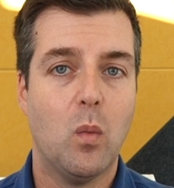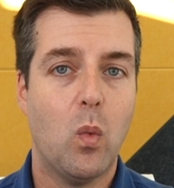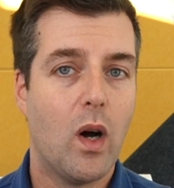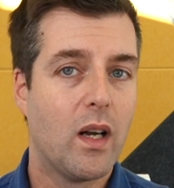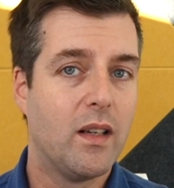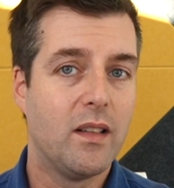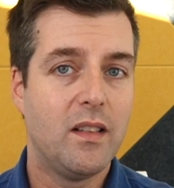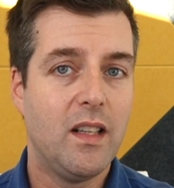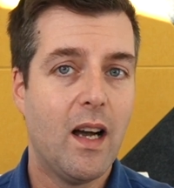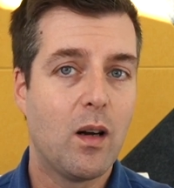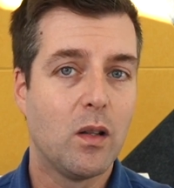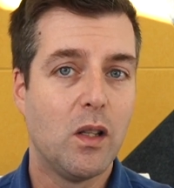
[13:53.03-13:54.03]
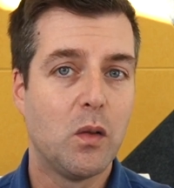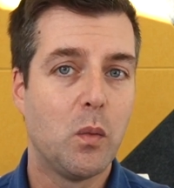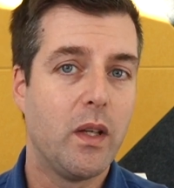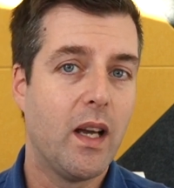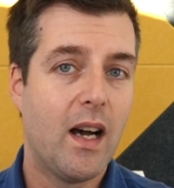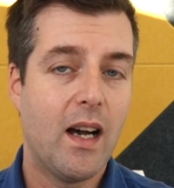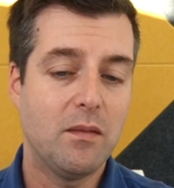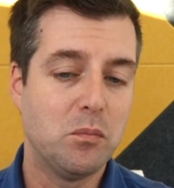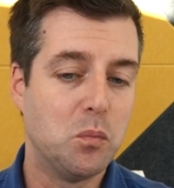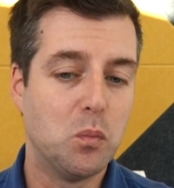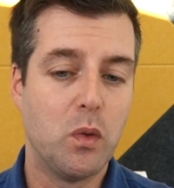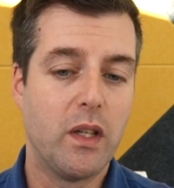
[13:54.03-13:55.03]
wanted to see how close we got,
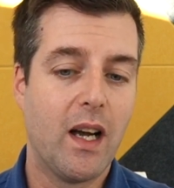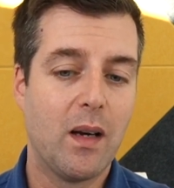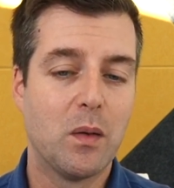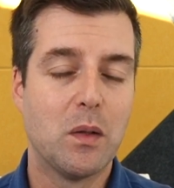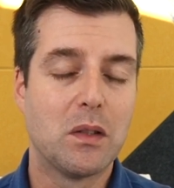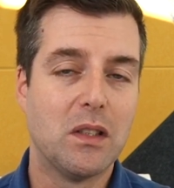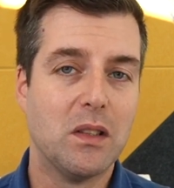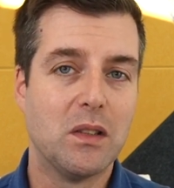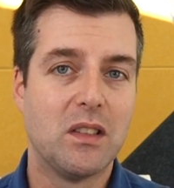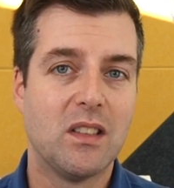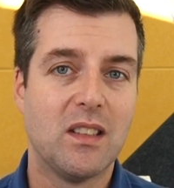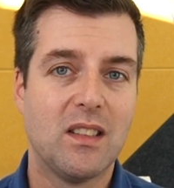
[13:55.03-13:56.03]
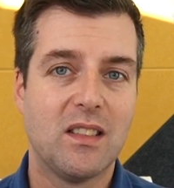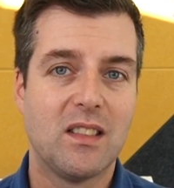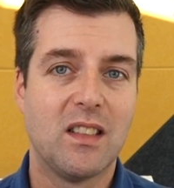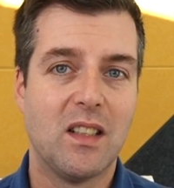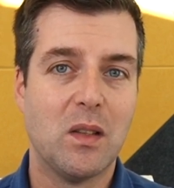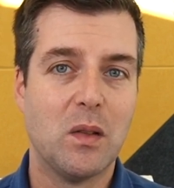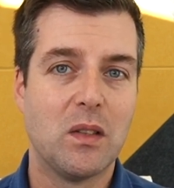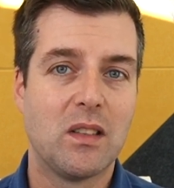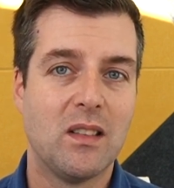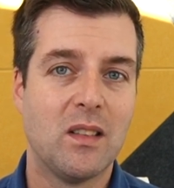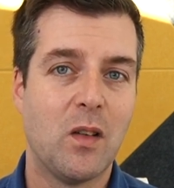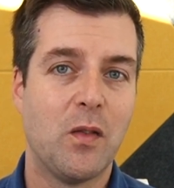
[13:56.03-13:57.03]
and we got real close. So
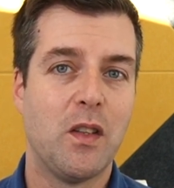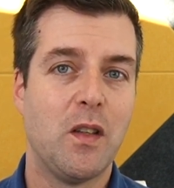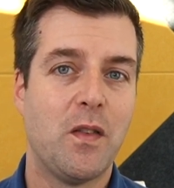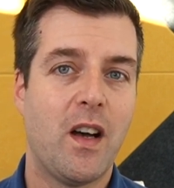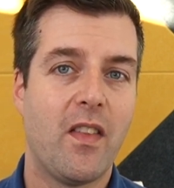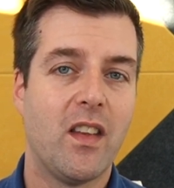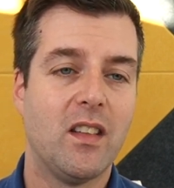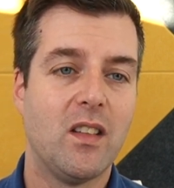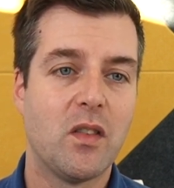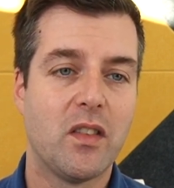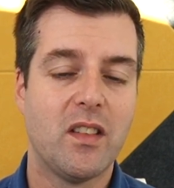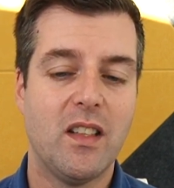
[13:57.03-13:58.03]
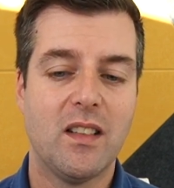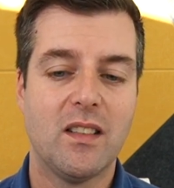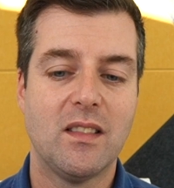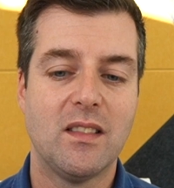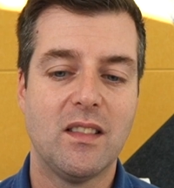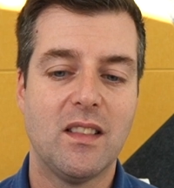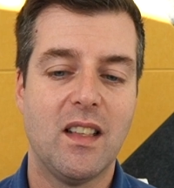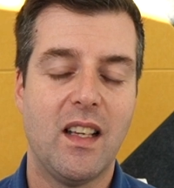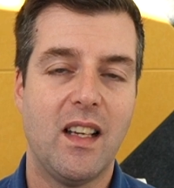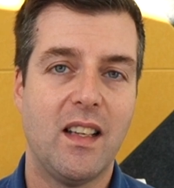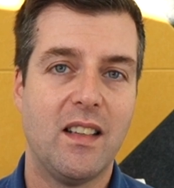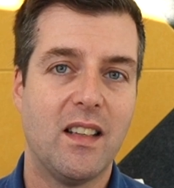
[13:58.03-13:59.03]
hopefully you found this interesting,
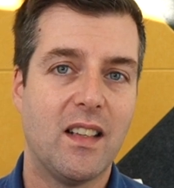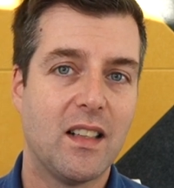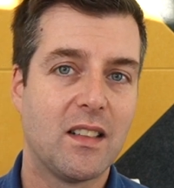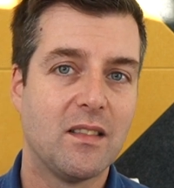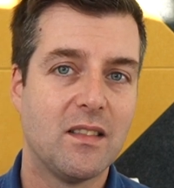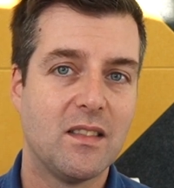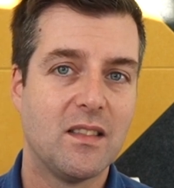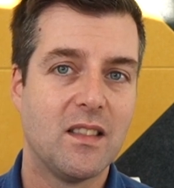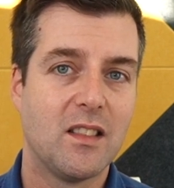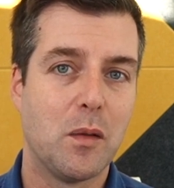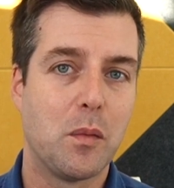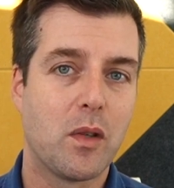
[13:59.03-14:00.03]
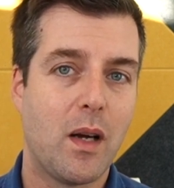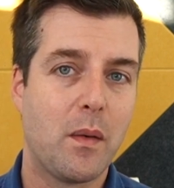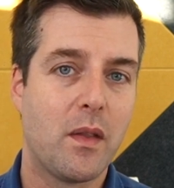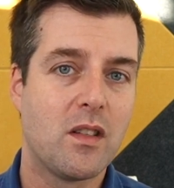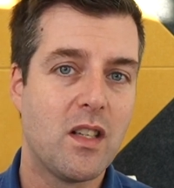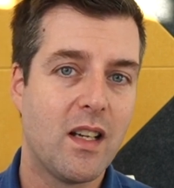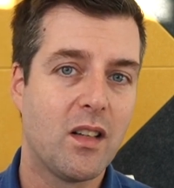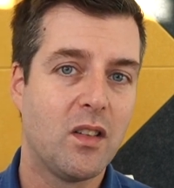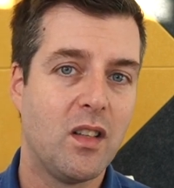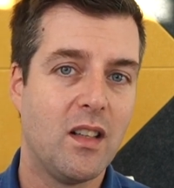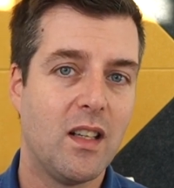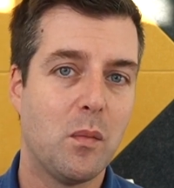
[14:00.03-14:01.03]
and uh, subscribe to the channel
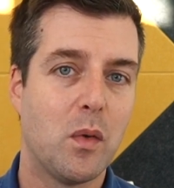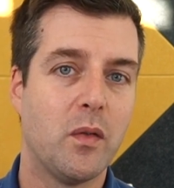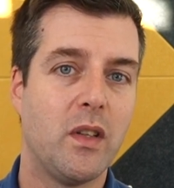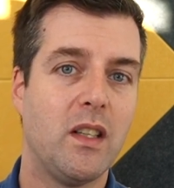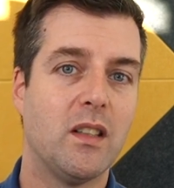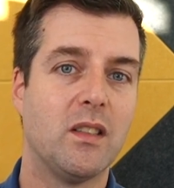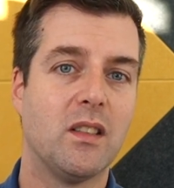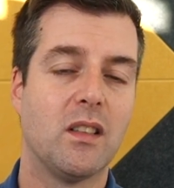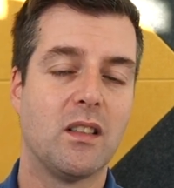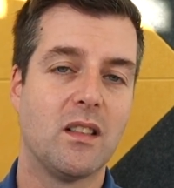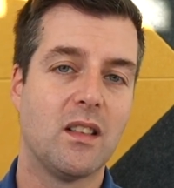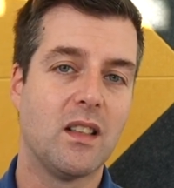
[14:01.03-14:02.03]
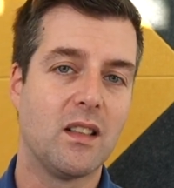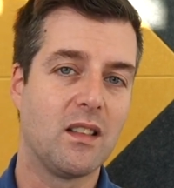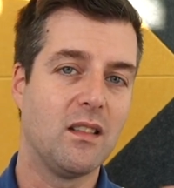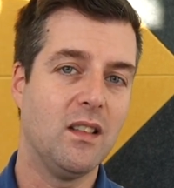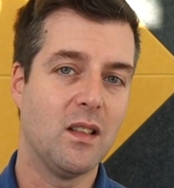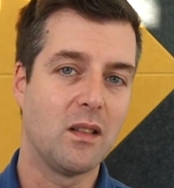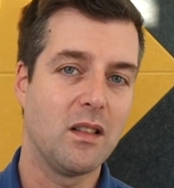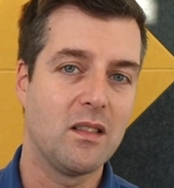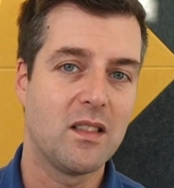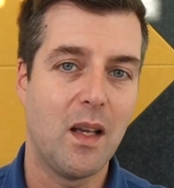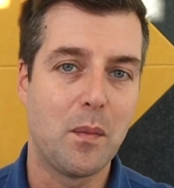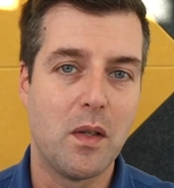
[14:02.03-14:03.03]
so you can get more videos or, uh, you know,
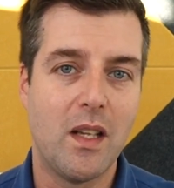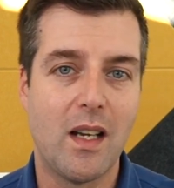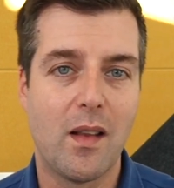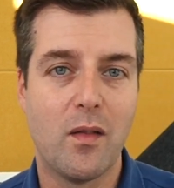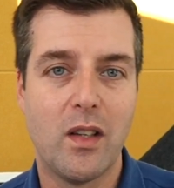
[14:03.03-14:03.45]
stay up to date on